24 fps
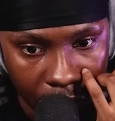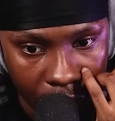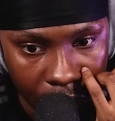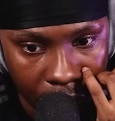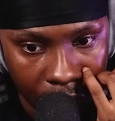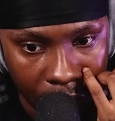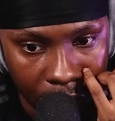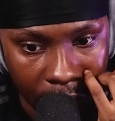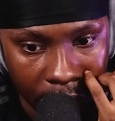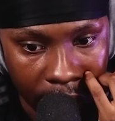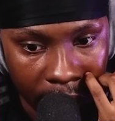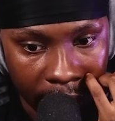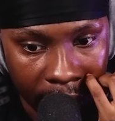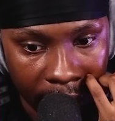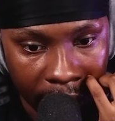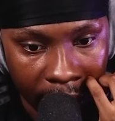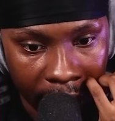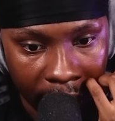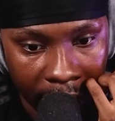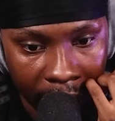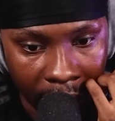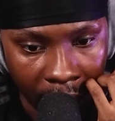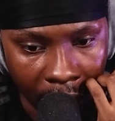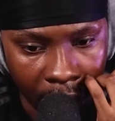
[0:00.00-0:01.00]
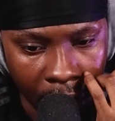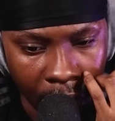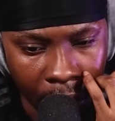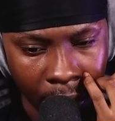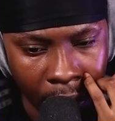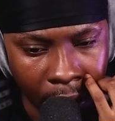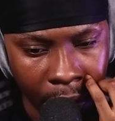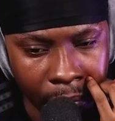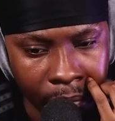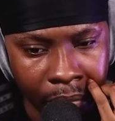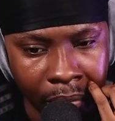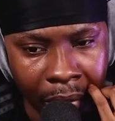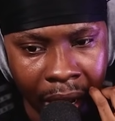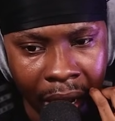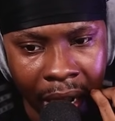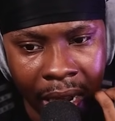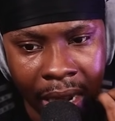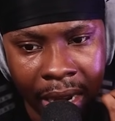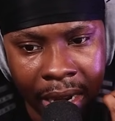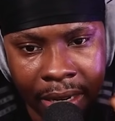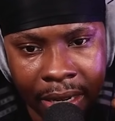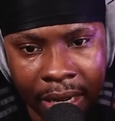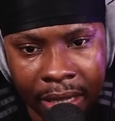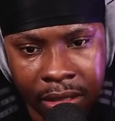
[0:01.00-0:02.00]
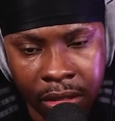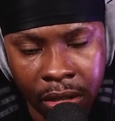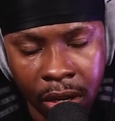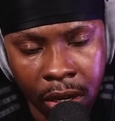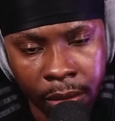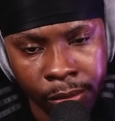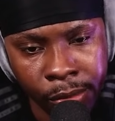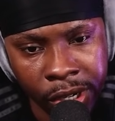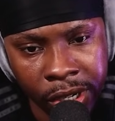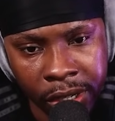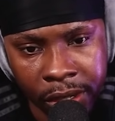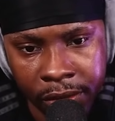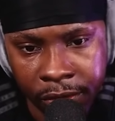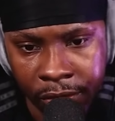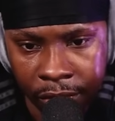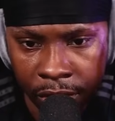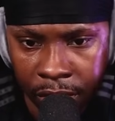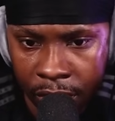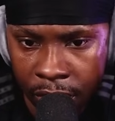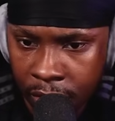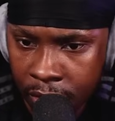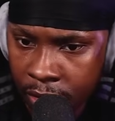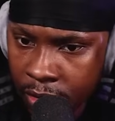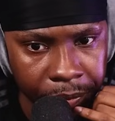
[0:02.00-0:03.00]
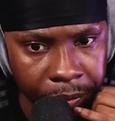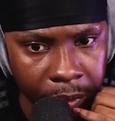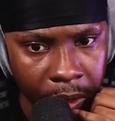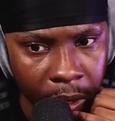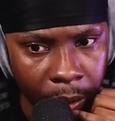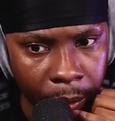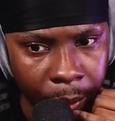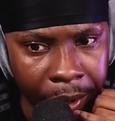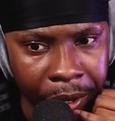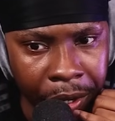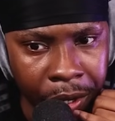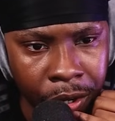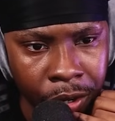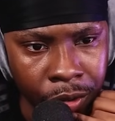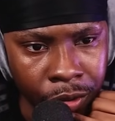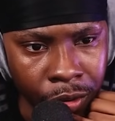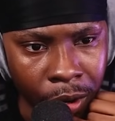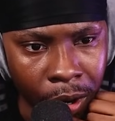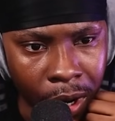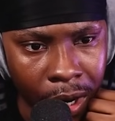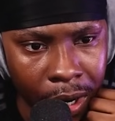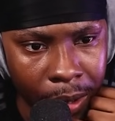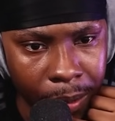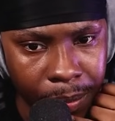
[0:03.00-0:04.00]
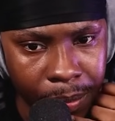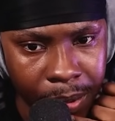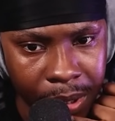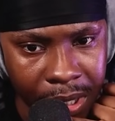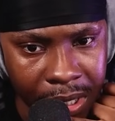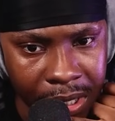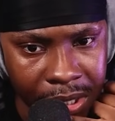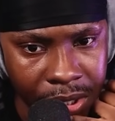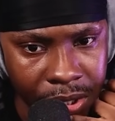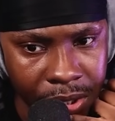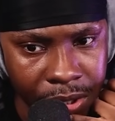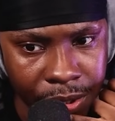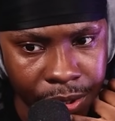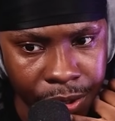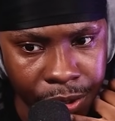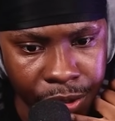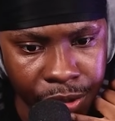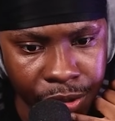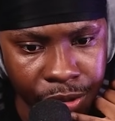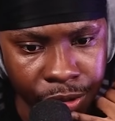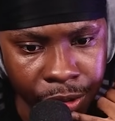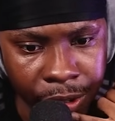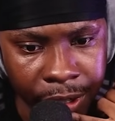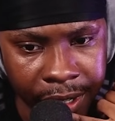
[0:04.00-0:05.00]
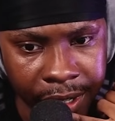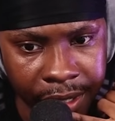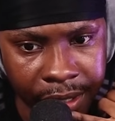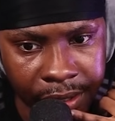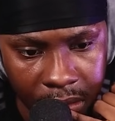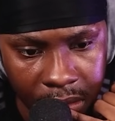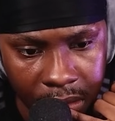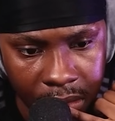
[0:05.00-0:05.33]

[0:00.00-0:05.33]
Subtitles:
Yeah. Oh, man. That's heartbreaking for you. Where you grew up and it's just destroyed.